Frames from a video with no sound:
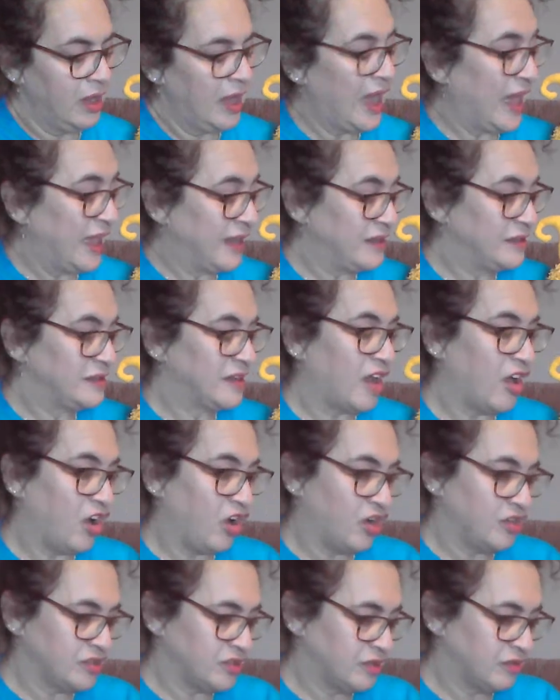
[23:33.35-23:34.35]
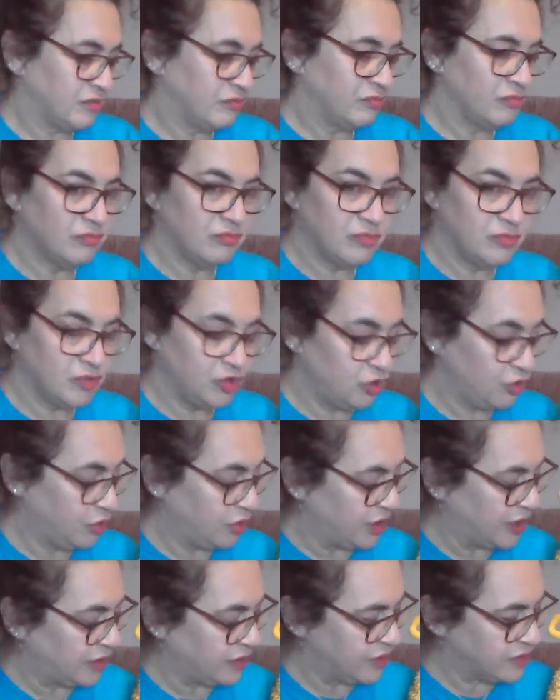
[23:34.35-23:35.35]
And cars. You
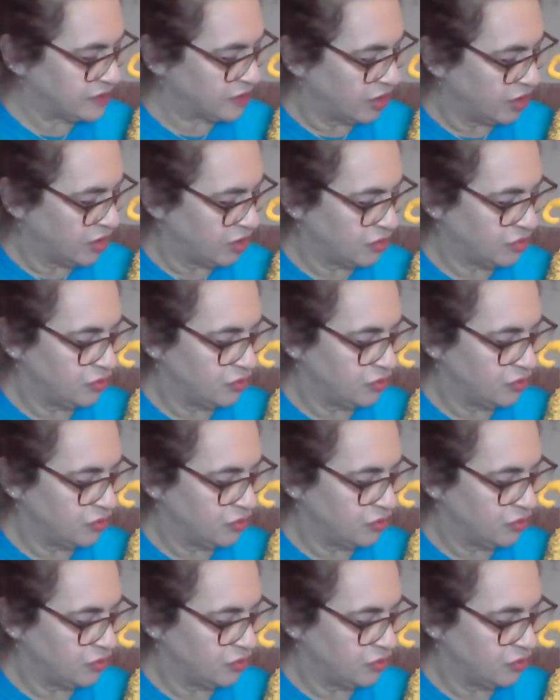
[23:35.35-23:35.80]
like this car,